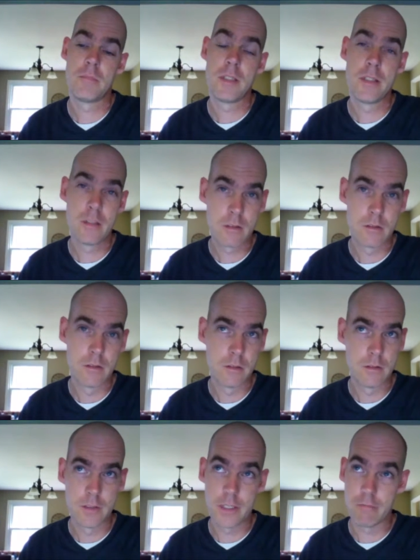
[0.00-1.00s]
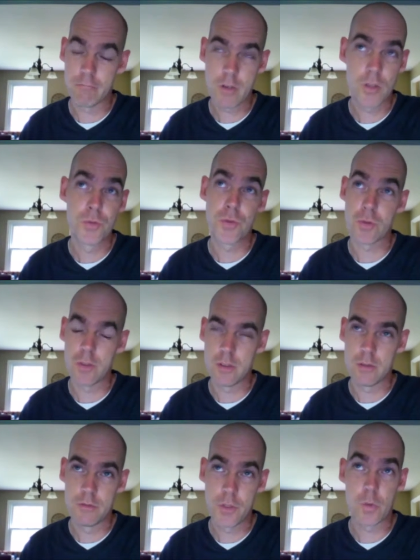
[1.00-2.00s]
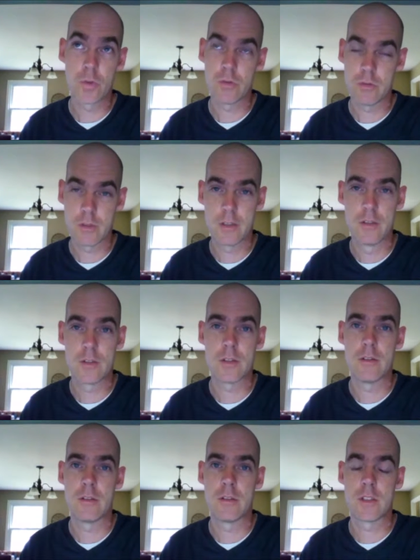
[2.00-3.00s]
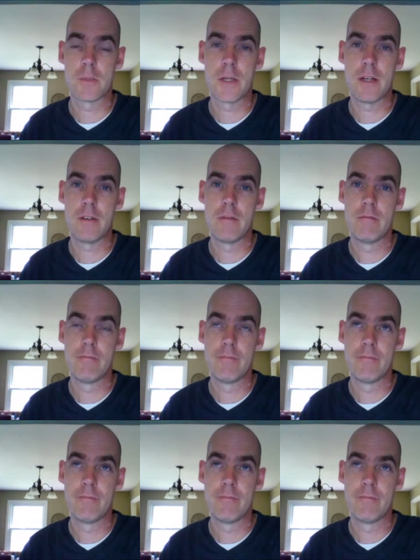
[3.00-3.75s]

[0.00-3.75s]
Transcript: political and cultural, social concerns about